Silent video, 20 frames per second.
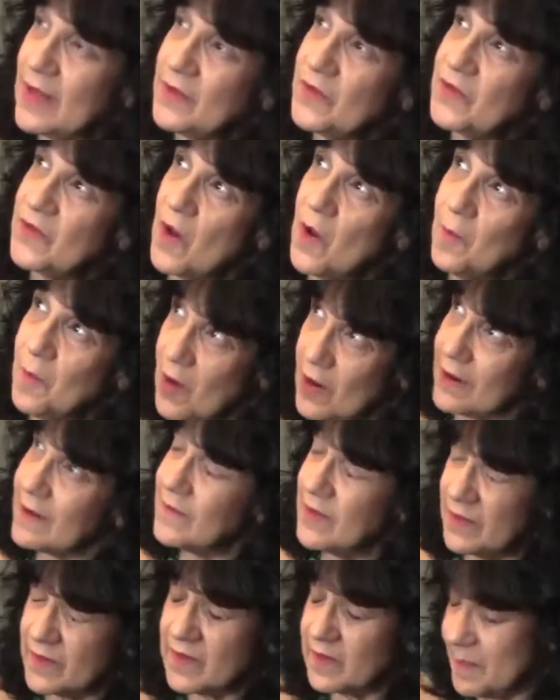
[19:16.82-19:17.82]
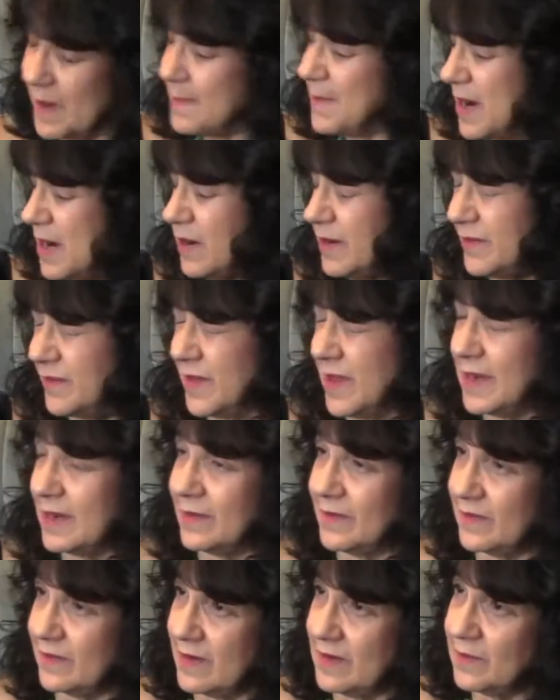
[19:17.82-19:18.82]
So part of this is my parents'
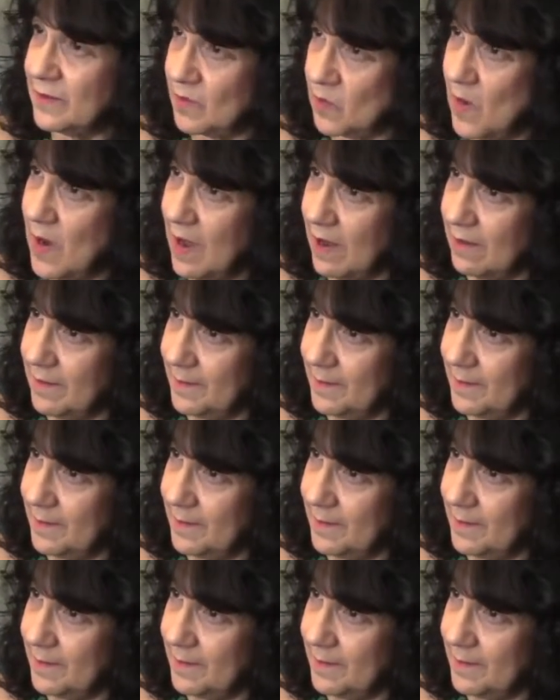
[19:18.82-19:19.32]
legacy as well.